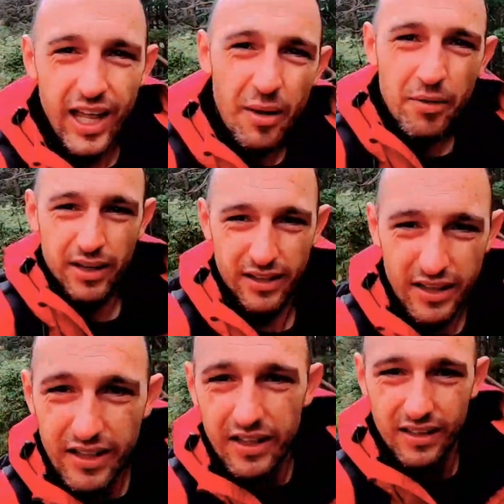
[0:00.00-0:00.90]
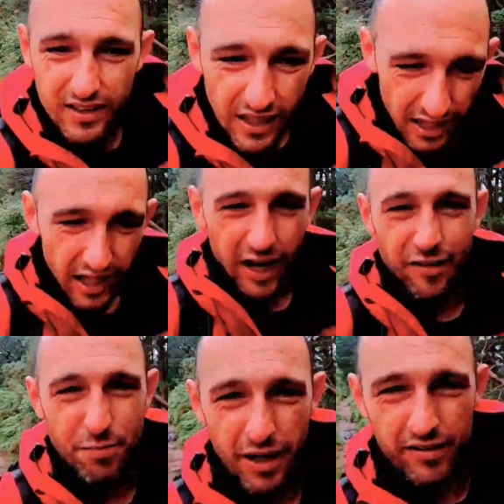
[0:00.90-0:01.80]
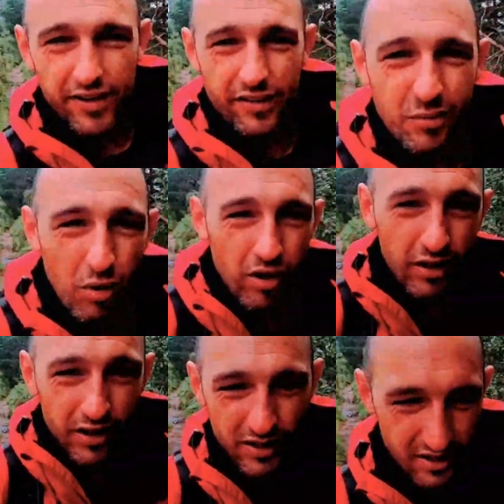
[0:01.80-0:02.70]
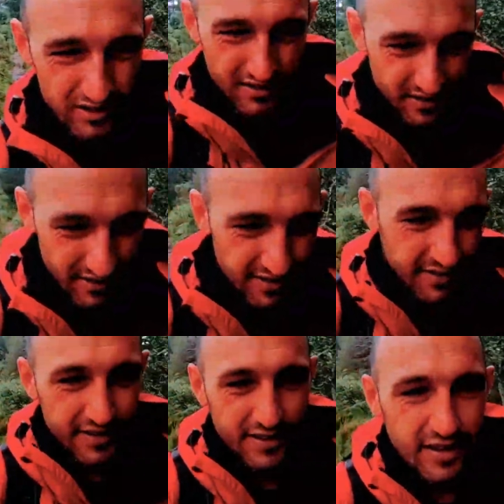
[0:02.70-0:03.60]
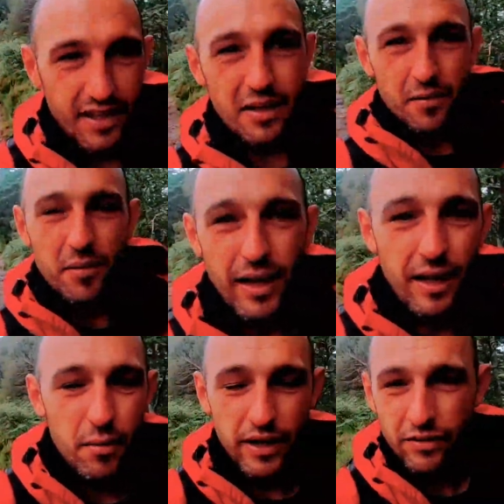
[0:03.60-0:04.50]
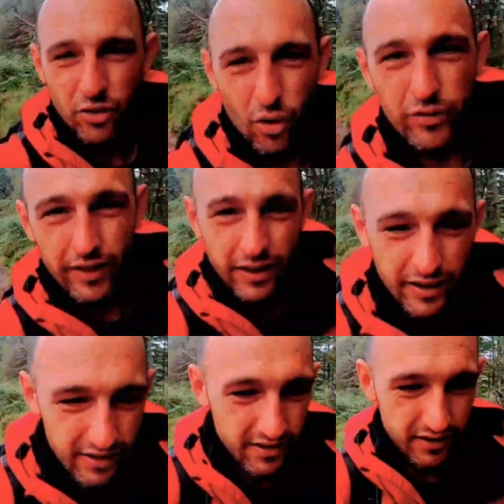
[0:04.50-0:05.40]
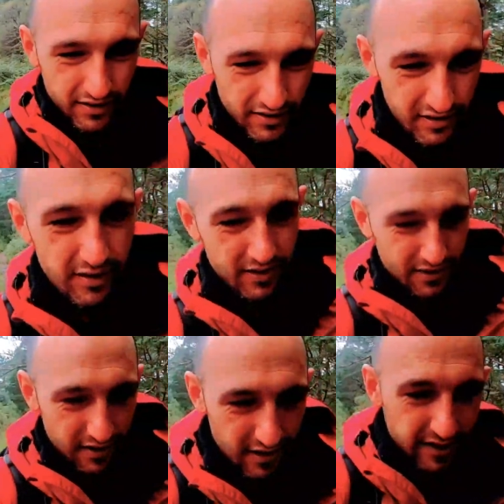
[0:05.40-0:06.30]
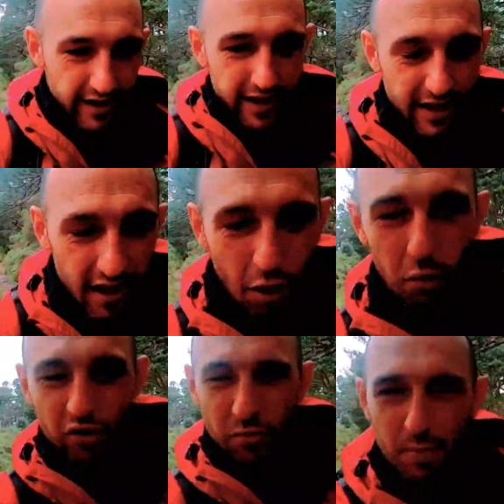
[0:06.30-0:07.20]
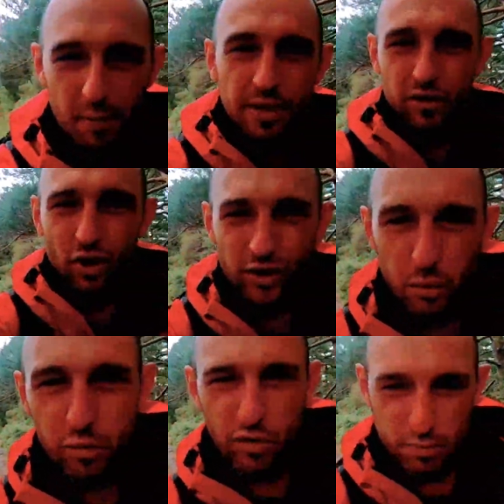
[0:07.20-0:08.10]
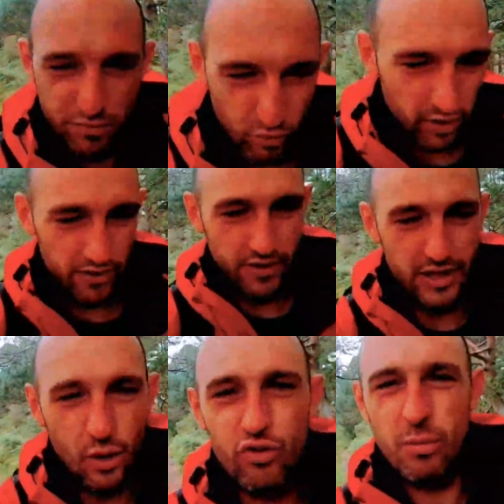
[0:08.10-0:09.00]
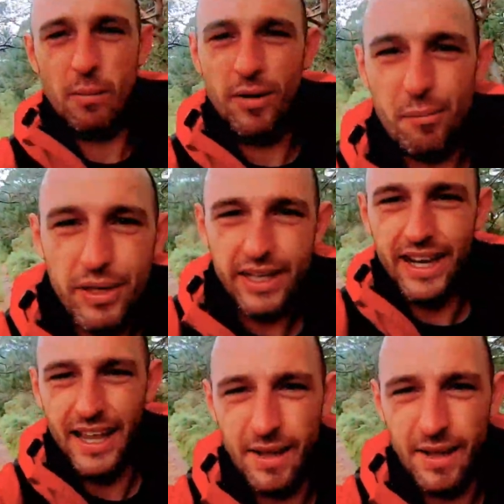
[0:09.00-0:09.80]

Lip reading: 6:30 in the morning and we're in Torridon. I've been to Torridon once before and I always remember it being